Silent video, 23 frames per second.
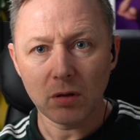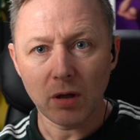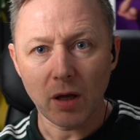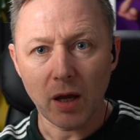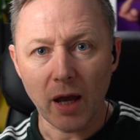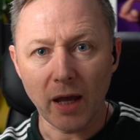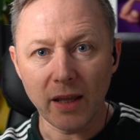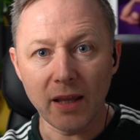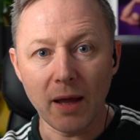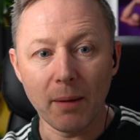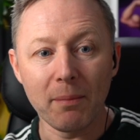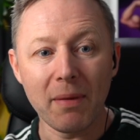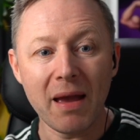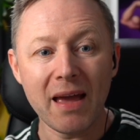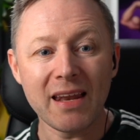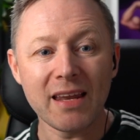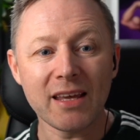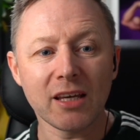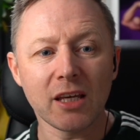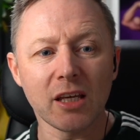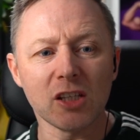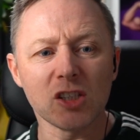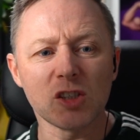And the
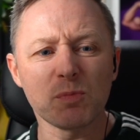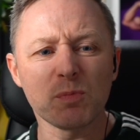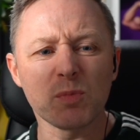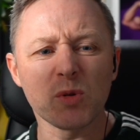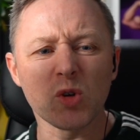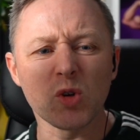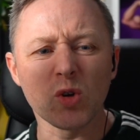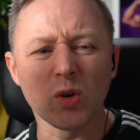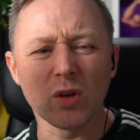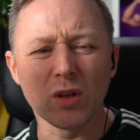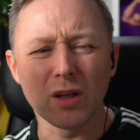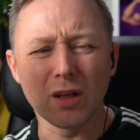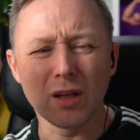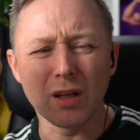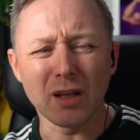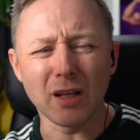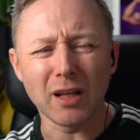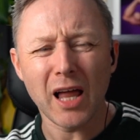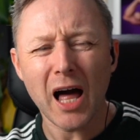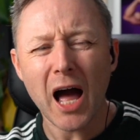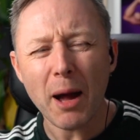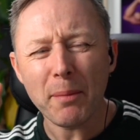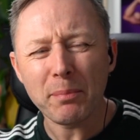Americans pure
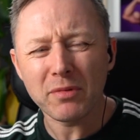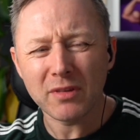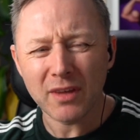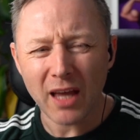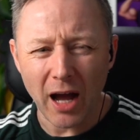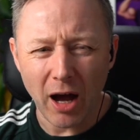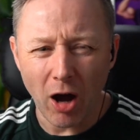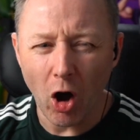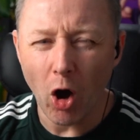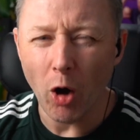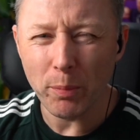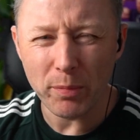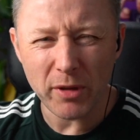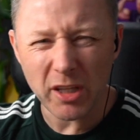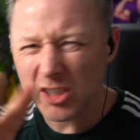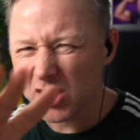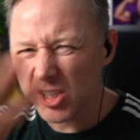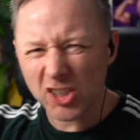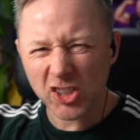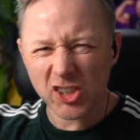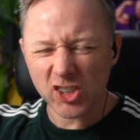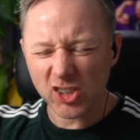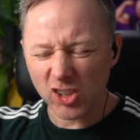lapped that up. They
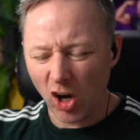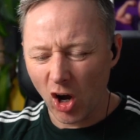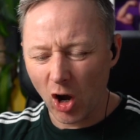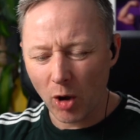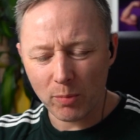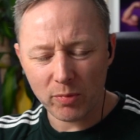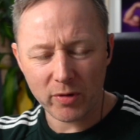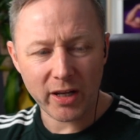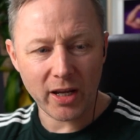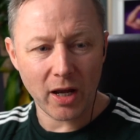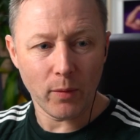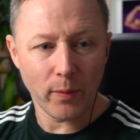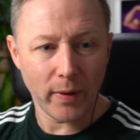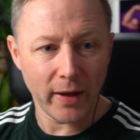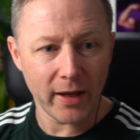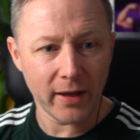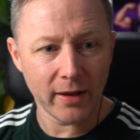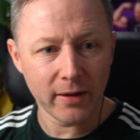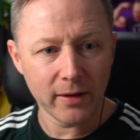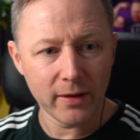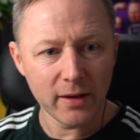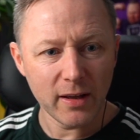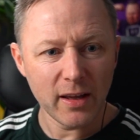just shut up right away.
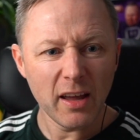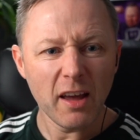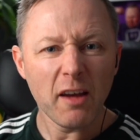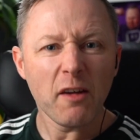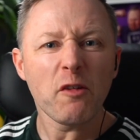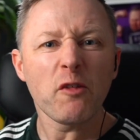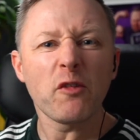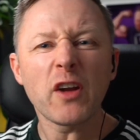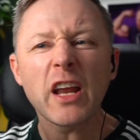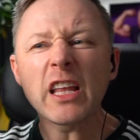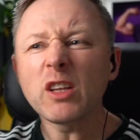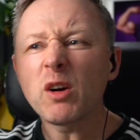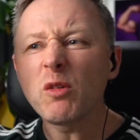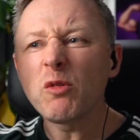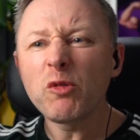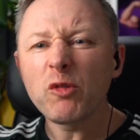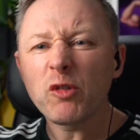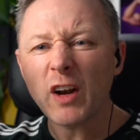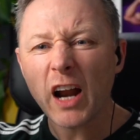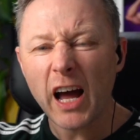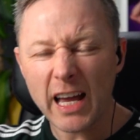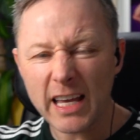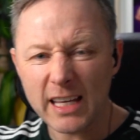Freedom
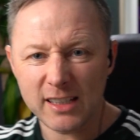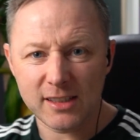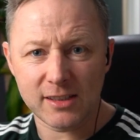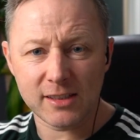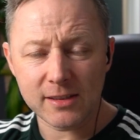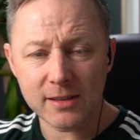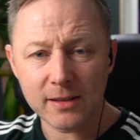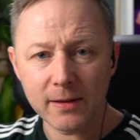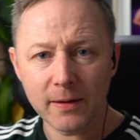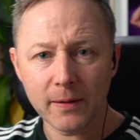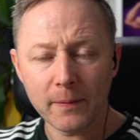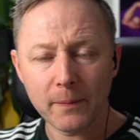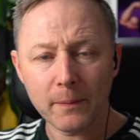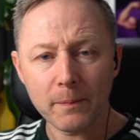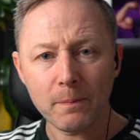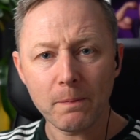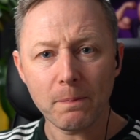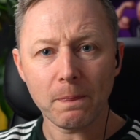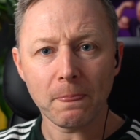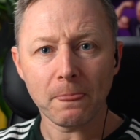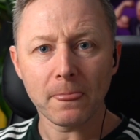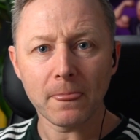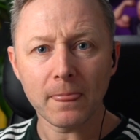fries!
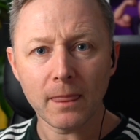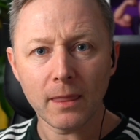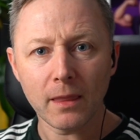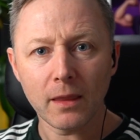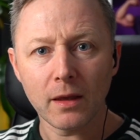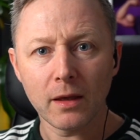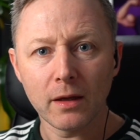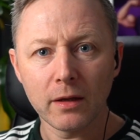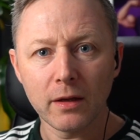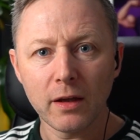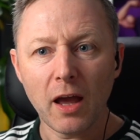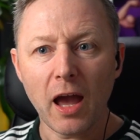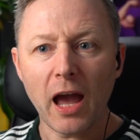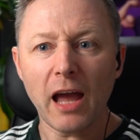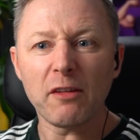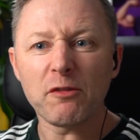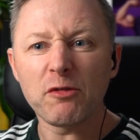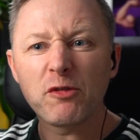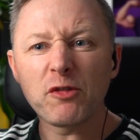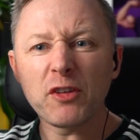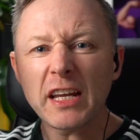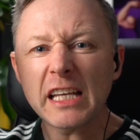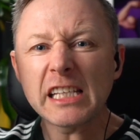And
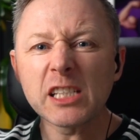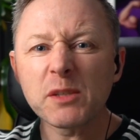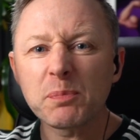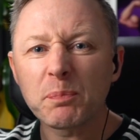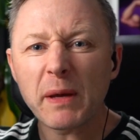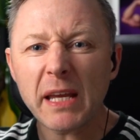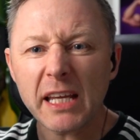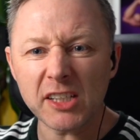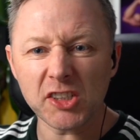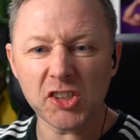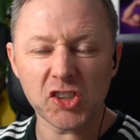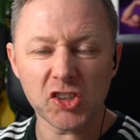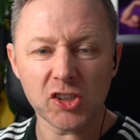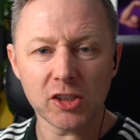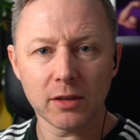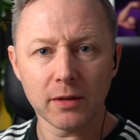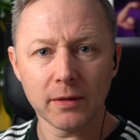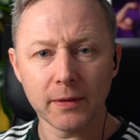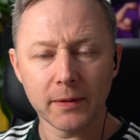free speech!